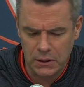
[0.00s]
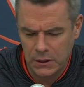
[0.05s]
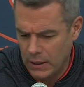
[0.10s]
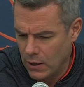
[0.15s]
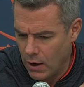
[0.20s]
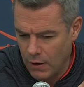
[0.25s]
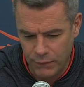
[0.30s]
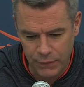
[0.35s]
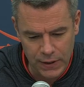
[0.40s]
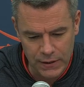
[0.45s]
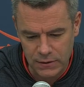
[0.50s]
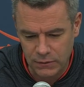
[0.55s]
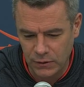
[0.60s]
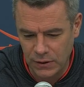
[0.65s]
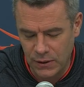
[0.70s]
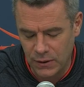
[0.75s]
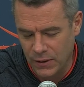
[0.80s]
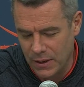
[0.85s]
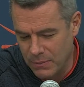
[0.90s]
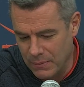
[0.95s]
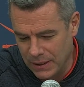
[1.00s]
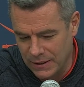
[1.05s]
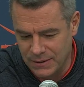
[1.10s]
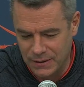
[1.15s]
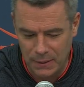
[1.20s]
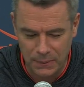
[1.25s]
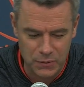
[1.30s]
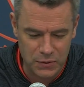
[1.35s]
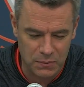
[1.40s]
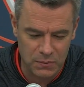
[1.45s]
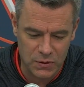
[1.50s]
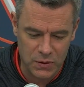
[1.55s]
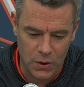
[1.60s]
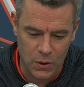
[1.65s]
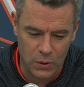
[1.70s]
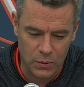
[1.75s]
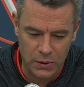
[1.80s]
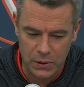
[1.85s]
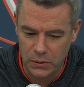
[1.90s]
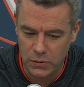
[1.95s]
And then offensively, you know, they mixed up some
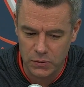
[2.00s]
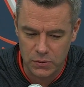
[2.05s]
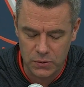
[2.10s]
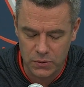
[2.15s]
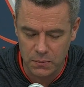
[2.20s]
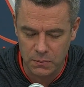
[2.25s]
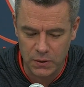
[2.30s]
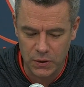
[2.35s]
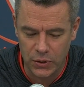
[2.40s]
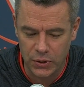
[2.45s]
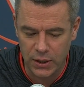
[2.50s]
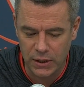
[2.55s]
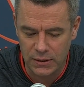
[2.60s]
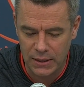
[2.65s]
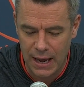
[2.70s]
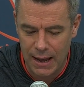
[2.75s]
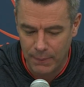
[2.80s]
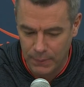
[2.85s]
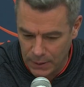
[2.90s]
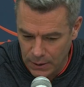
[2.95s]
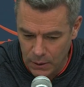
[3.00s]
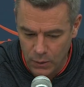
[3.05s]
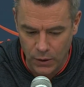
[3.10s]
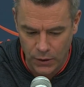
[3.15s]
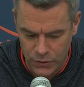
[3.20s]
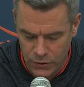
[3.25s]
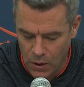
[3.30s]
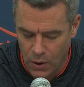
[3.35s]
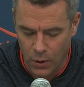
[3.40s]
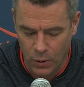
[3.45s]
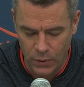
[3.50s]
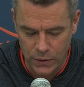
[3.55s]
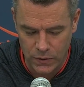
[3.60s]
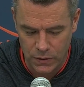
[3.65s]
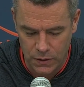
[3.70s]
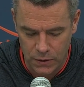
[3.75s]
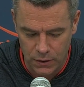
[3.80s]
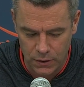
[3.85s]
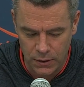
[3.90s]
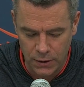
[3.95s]
zone. There was some good things happening. It's always
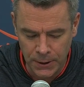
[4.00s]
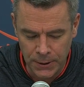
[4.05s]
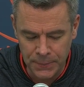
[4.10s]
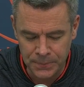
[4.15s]
good,